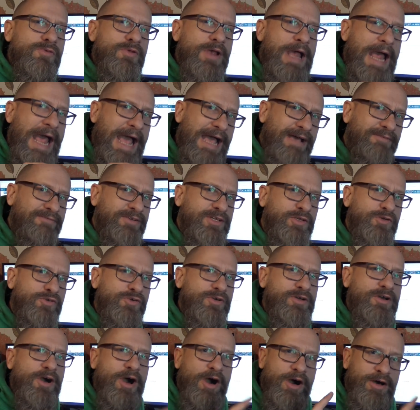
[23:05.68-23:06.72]
Have a
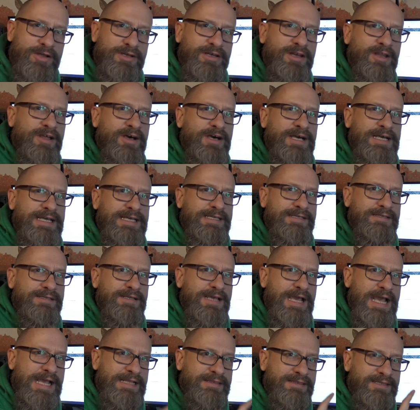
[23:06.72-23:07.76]
look online
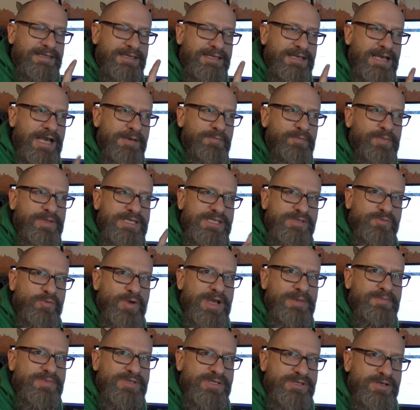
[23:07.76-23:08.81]
at the company's
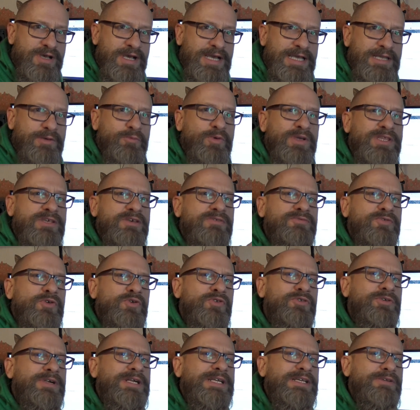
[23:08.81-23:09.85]
website whether you've
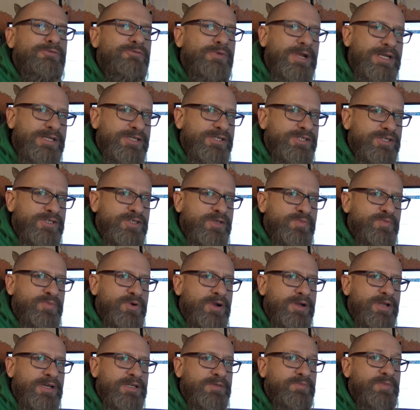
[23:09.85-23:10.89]
already registered the
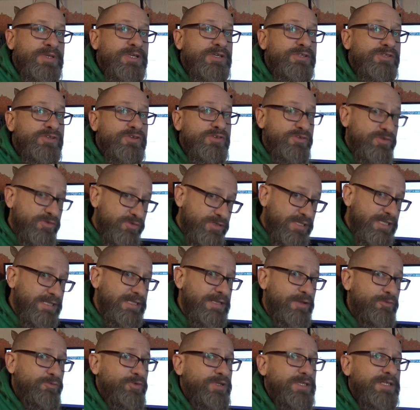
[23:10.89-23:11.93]
product because you're using
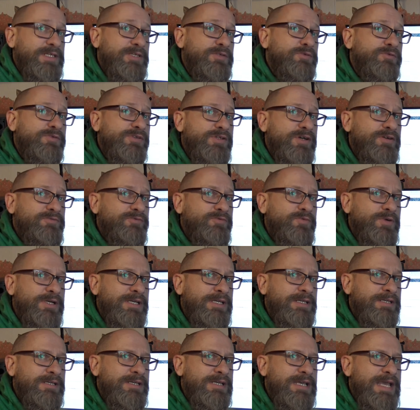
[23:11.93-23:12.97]
their really cool
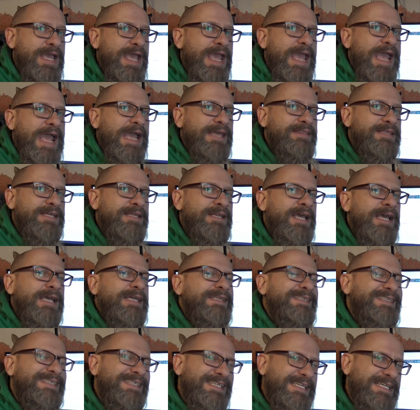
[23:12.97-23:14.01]
software, and then
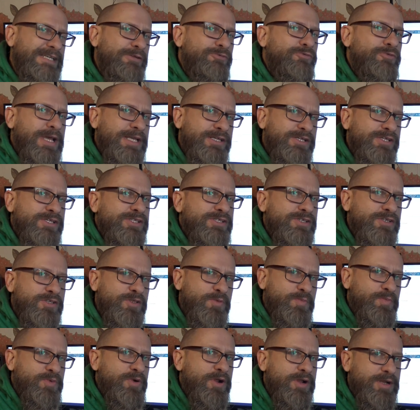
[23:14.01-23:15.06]
deregister
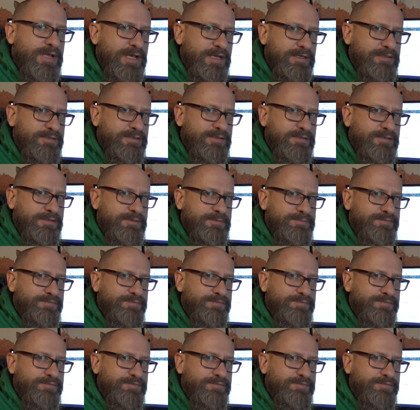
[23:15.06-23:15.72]
the product.